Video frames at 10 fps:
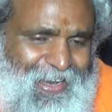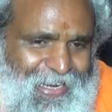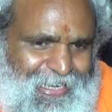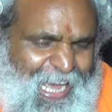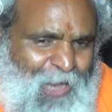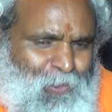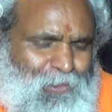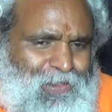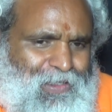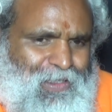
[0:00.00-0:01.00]

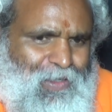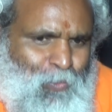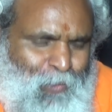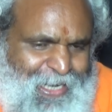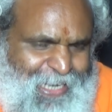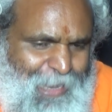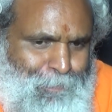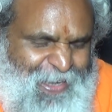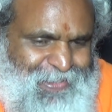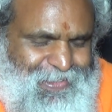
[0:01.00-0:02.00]
Now, what
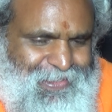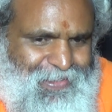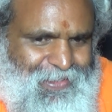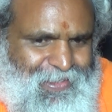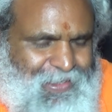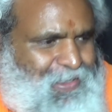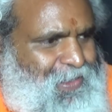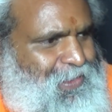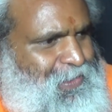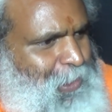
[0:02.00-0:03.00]
happens?
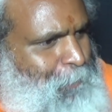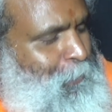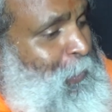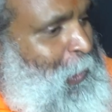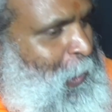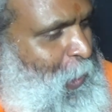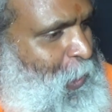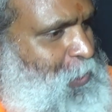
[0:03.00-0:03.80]
The flow